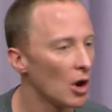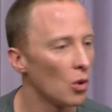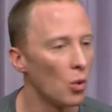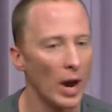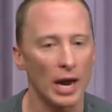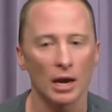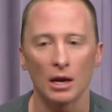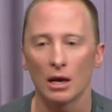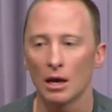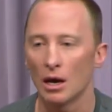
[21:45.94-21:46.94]
when
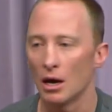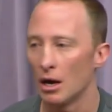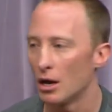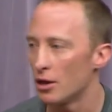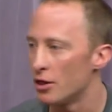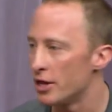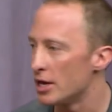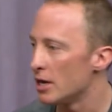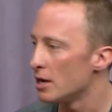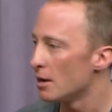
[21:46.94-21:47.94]

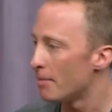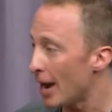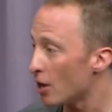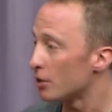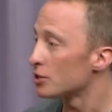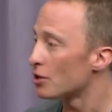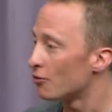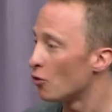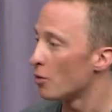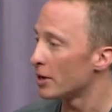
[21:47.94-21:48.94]
the parents are
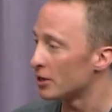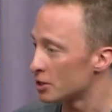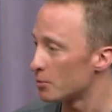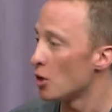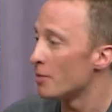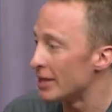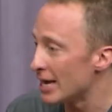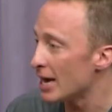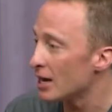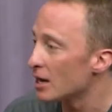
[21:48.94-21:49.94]
forming the sperm and the
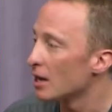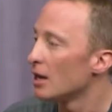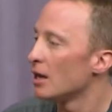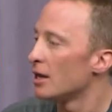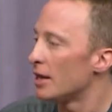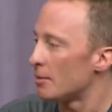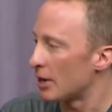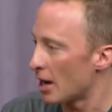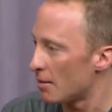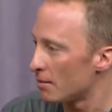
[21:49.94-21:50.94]
egg that
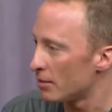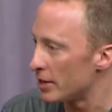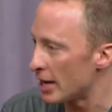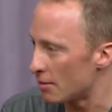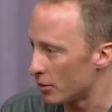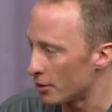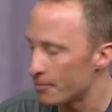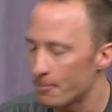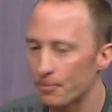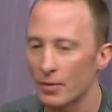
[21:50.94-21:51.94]
become the embryo.
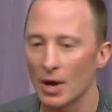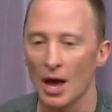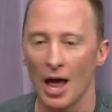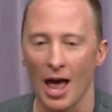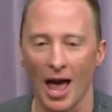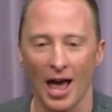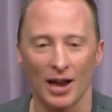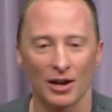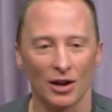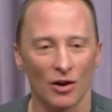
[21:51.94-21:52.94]

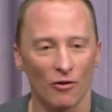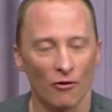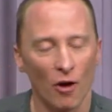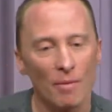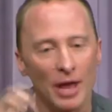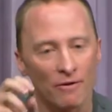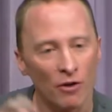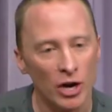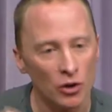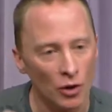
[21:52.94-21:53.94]
And from that
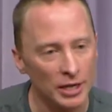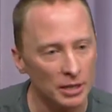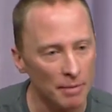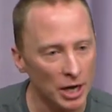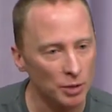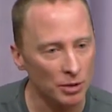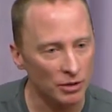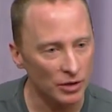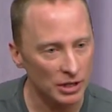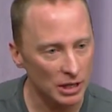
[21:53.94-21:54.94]
very noisy measurement
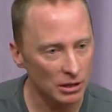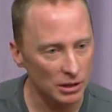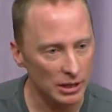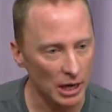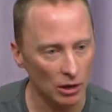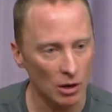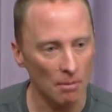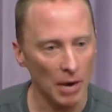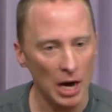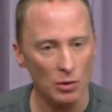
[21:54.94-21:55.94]
of the single cell,
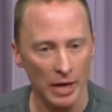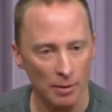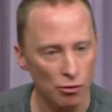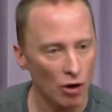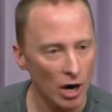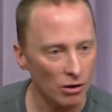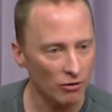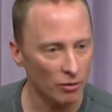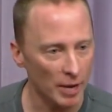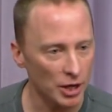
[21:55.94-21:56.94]
combined with that prior
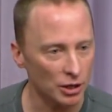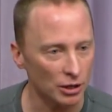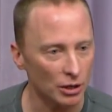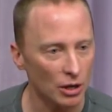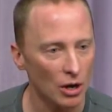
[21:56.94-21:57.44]
information,